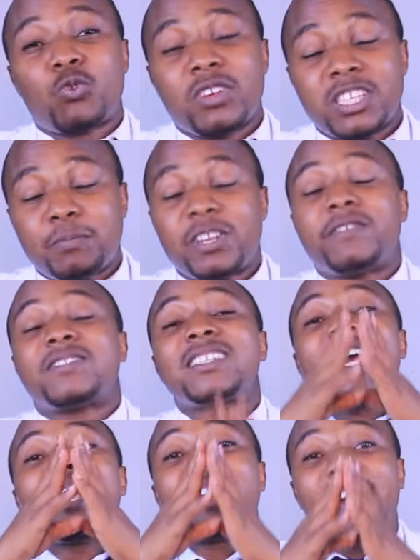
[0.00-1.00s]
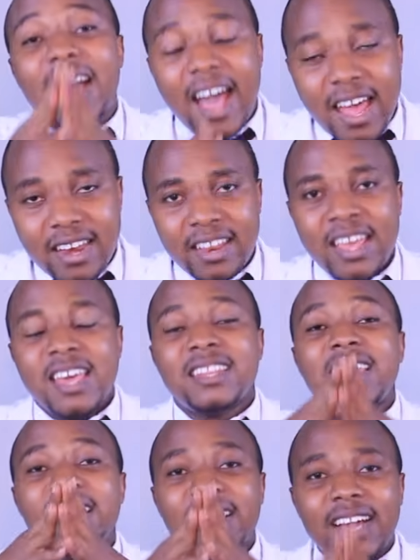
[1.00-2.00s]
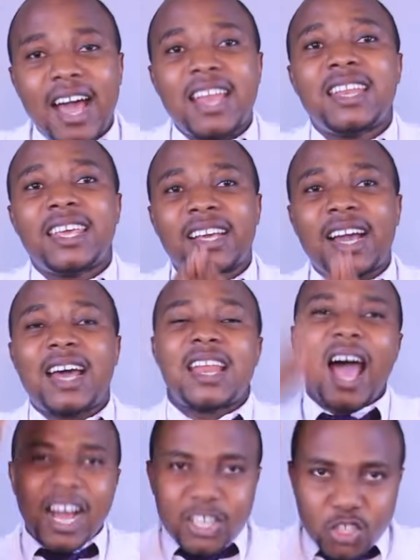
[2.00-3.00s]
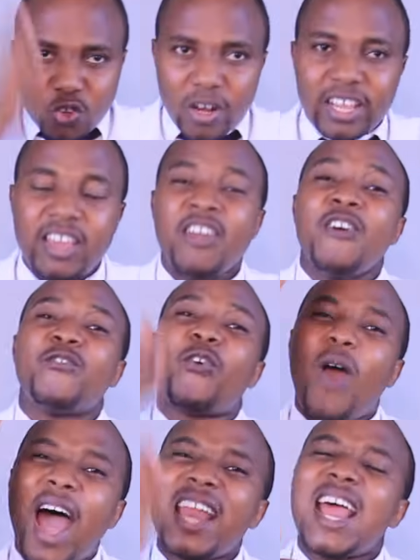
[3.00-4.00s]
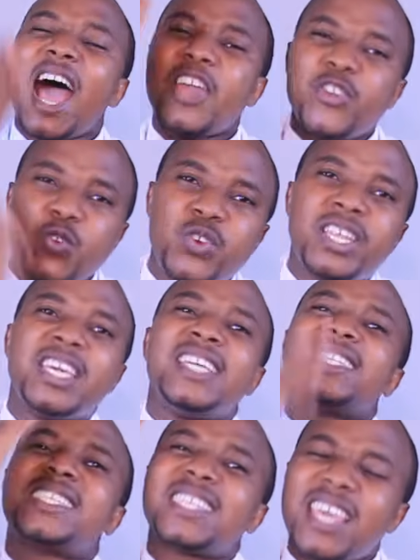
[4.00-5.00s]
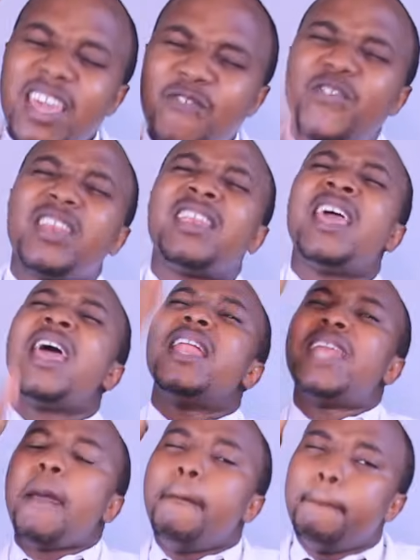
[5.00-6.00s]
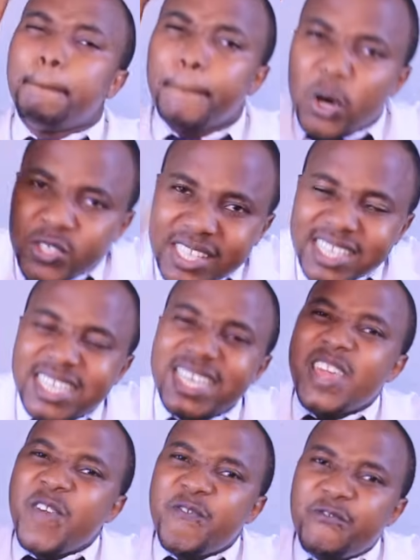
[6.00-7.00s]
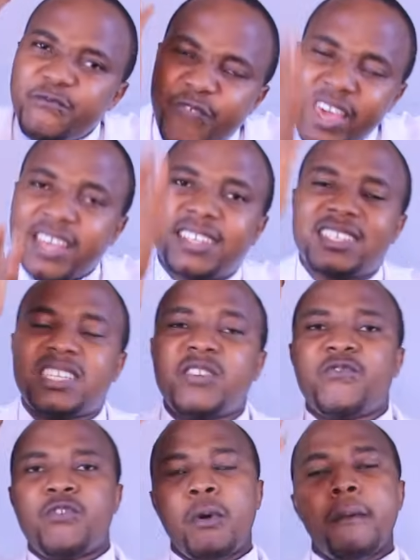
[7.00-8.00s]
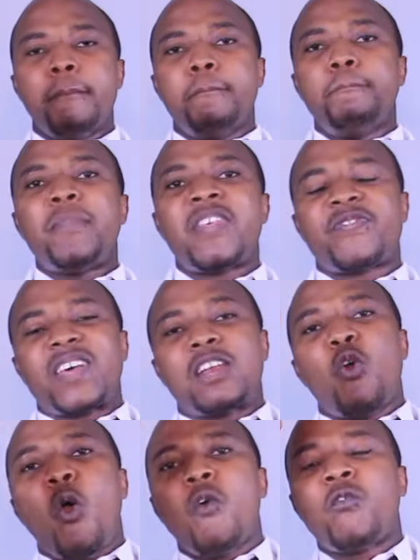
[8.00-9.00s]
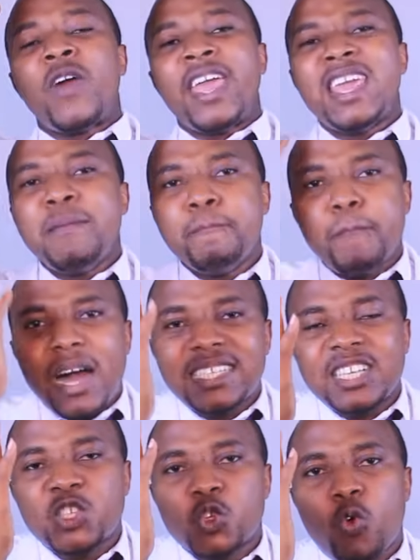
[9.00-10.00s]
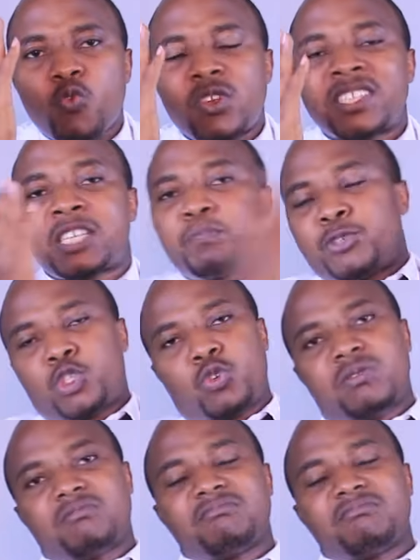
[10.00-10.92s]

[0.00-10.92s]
contraceptives. They can. Actually, for an IUD, it's even the most effective method of emergency contraception.